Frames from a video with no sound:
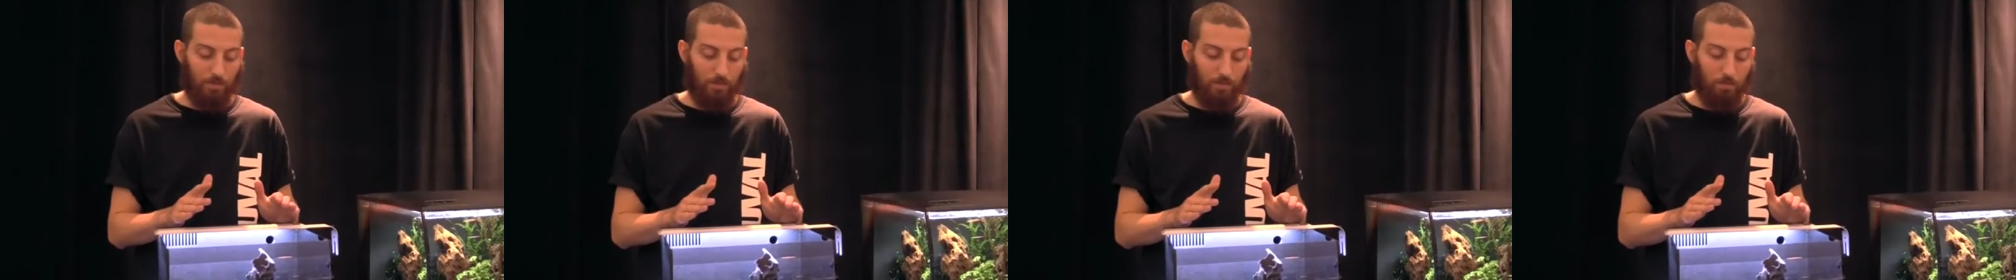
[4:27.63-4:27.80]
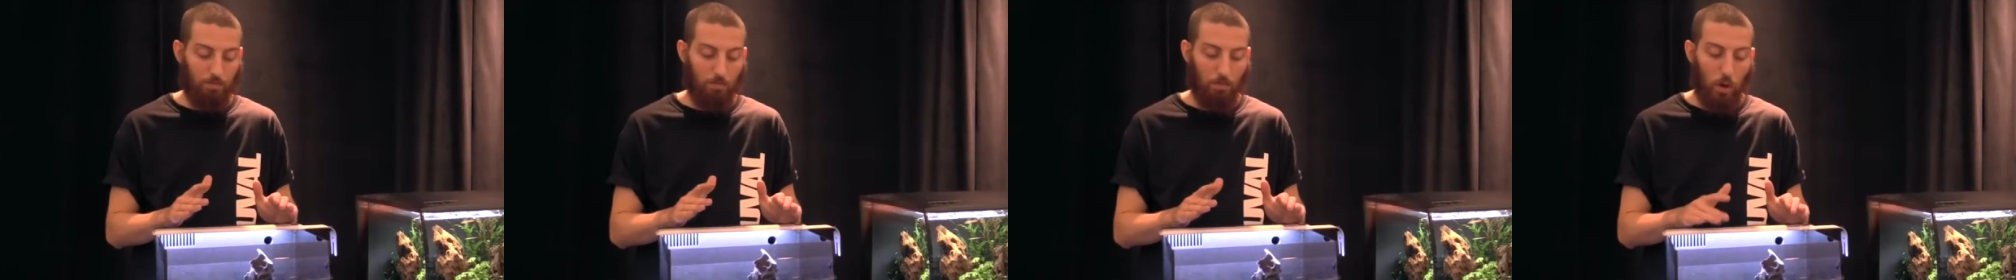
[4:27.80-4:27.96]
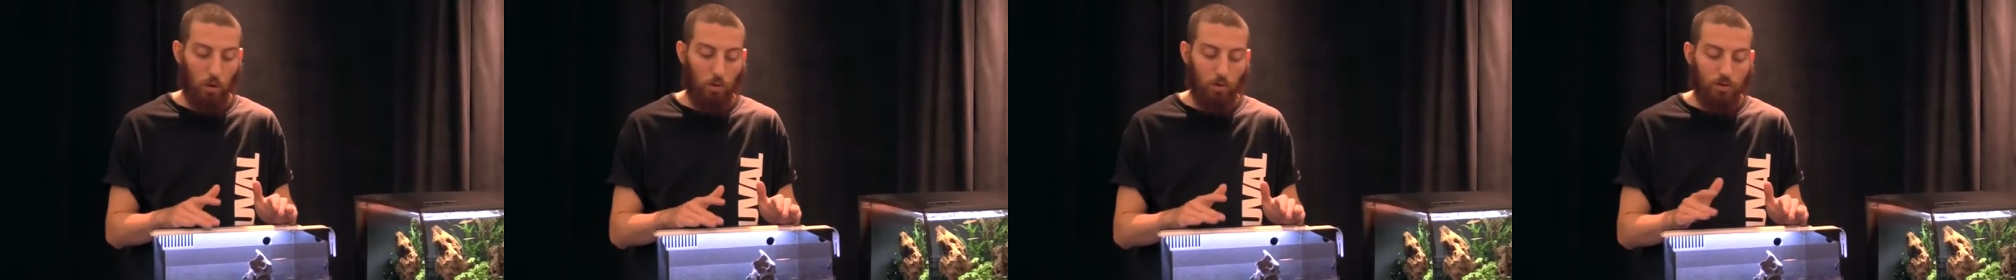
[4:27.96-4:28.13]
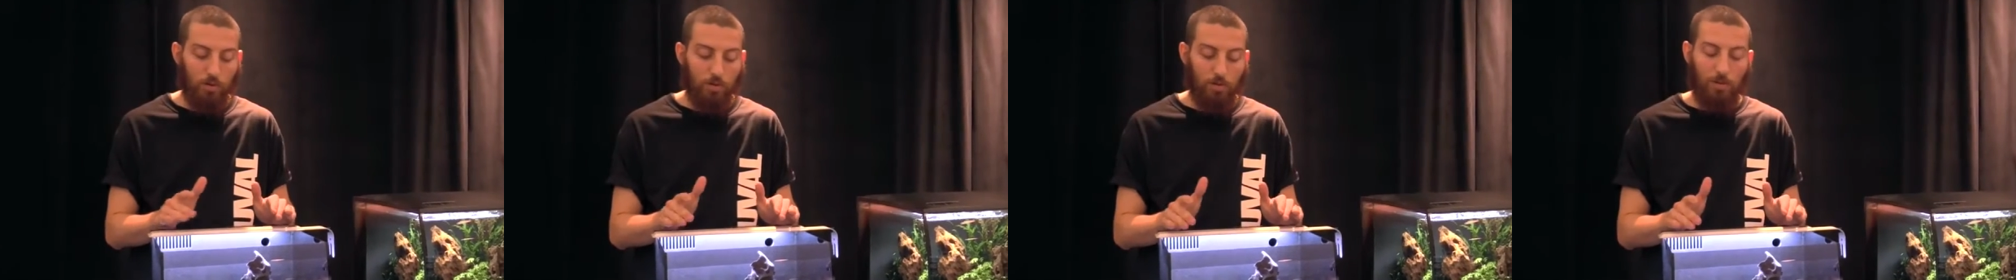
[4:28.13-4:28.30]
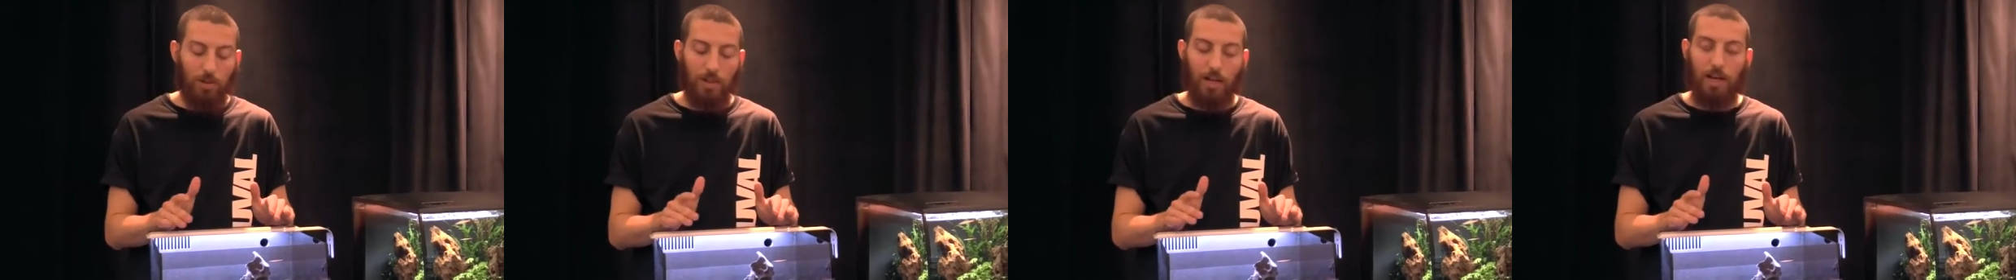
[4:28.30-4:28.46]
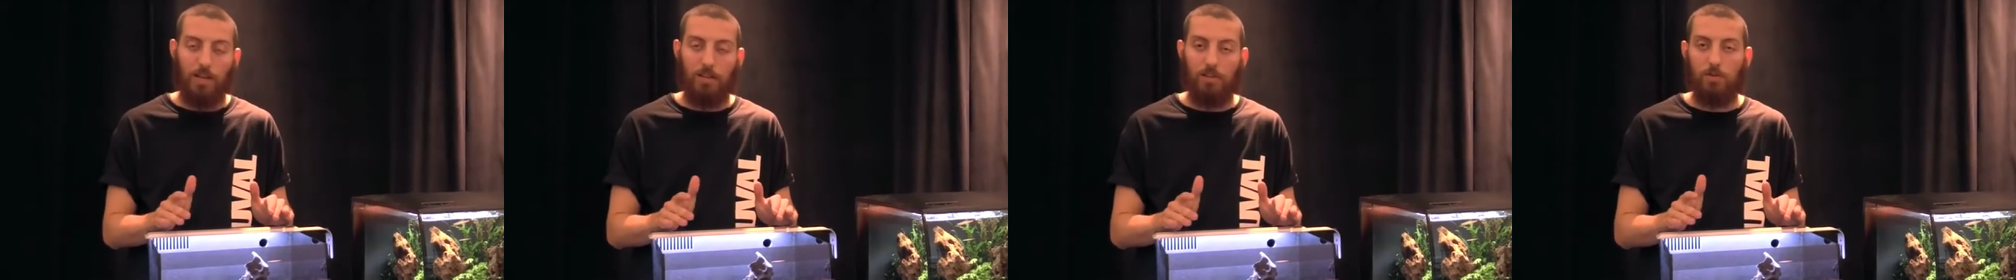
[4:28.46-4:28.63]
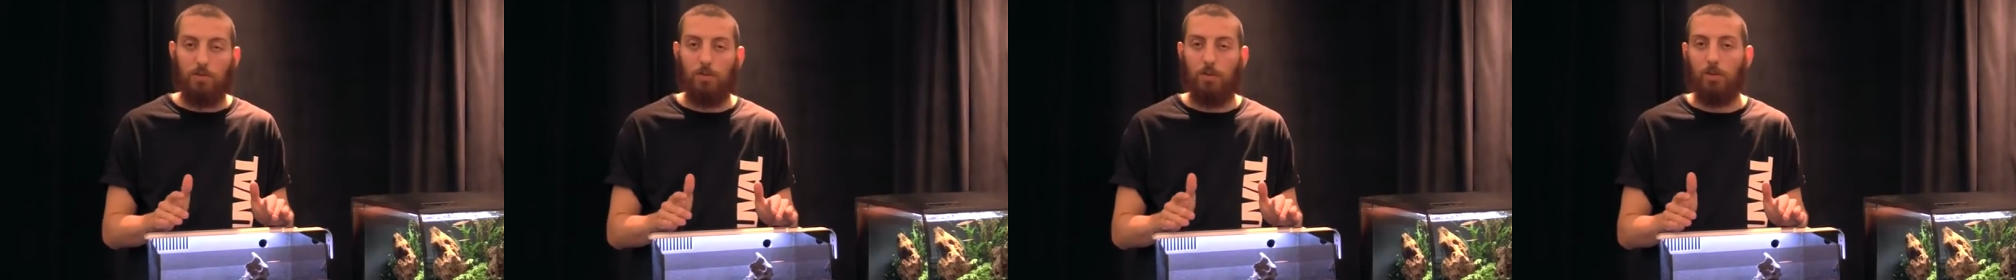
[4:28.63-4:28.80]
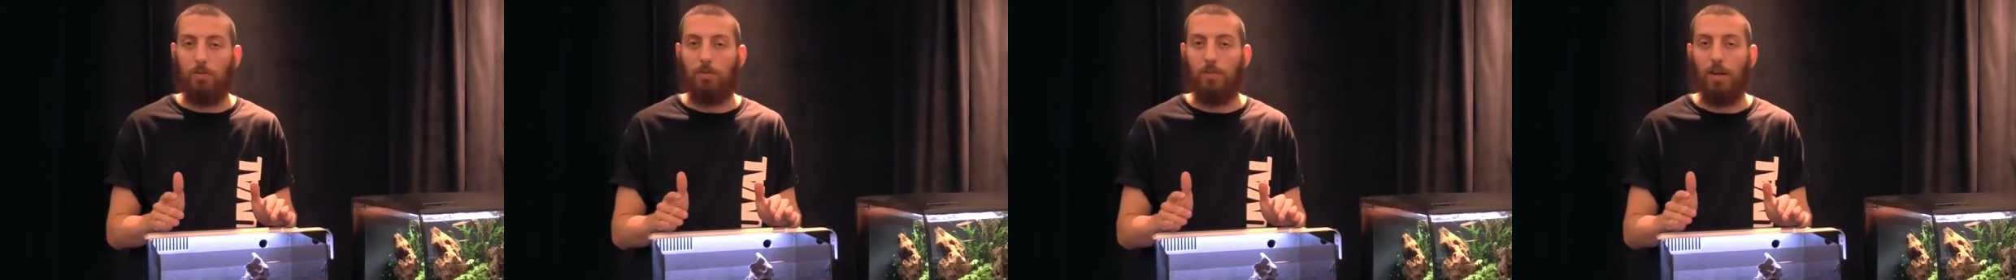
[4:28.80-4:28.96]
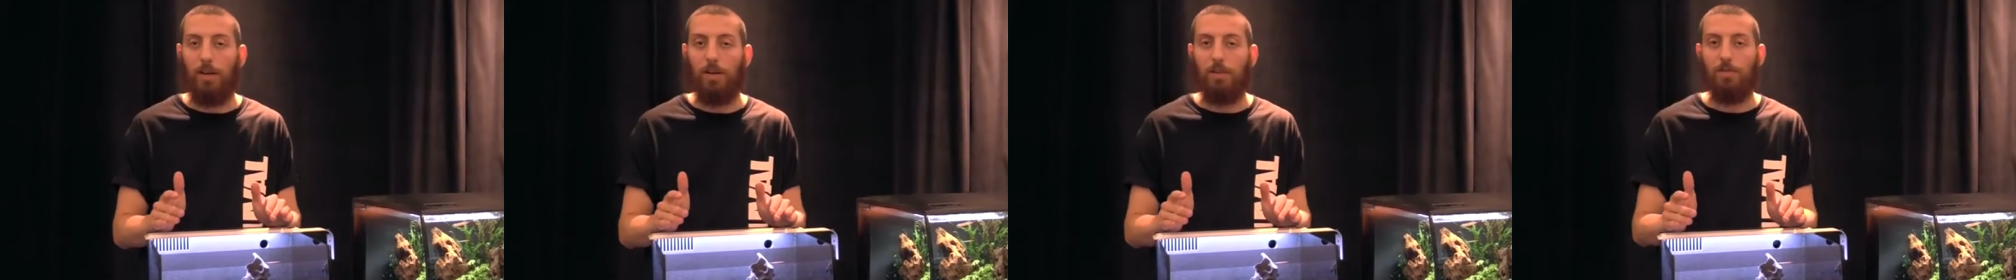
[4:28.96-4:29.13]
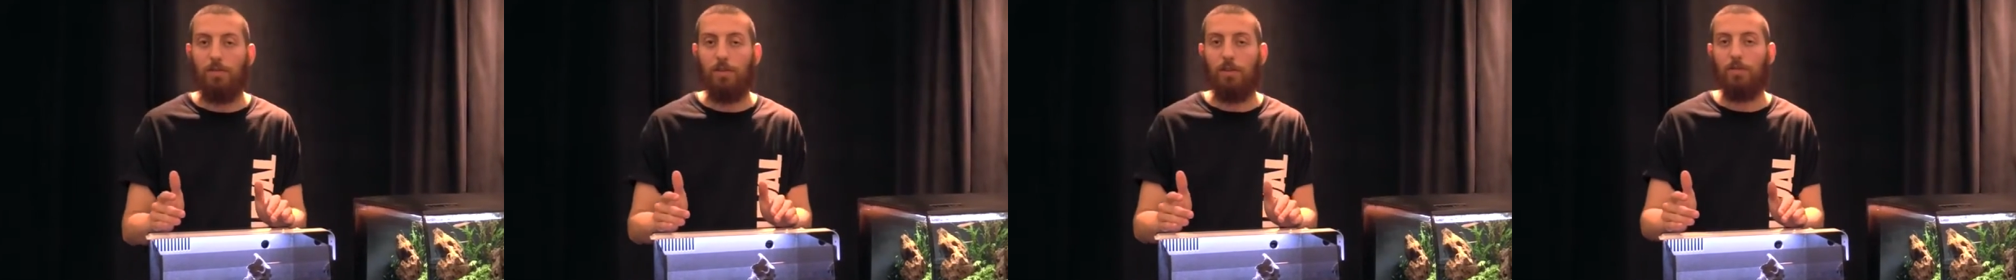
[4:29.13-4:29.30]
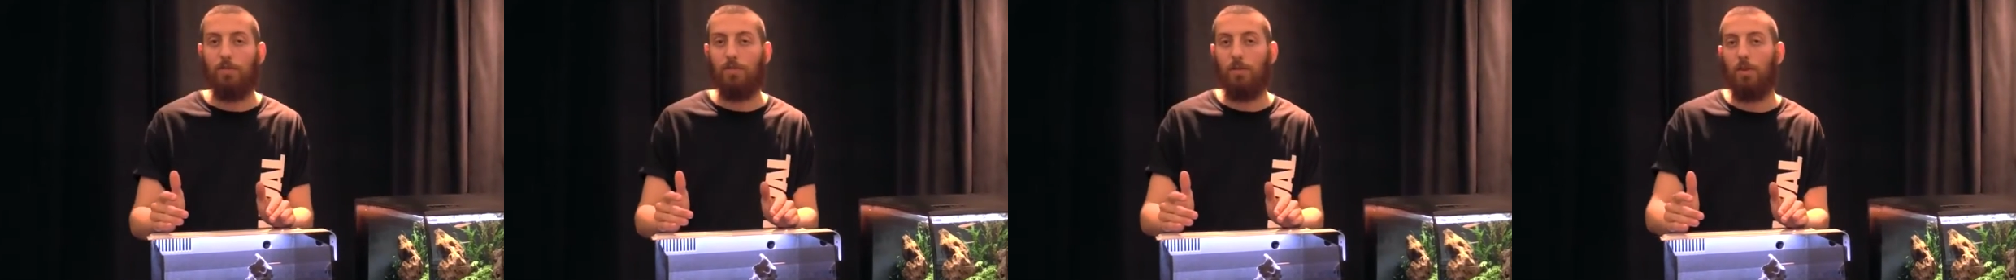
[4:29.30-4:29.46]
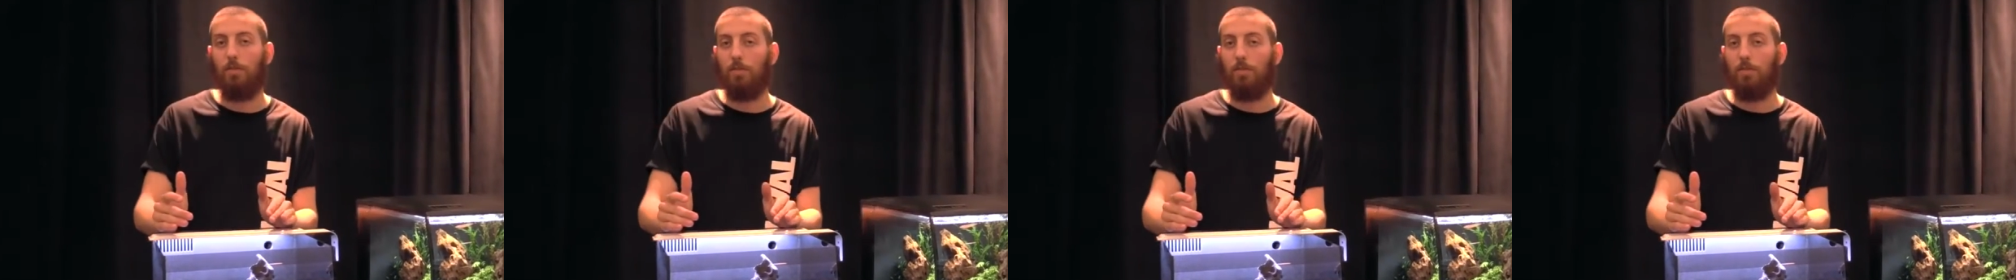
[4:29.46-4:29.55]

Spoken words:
Most plants will benefit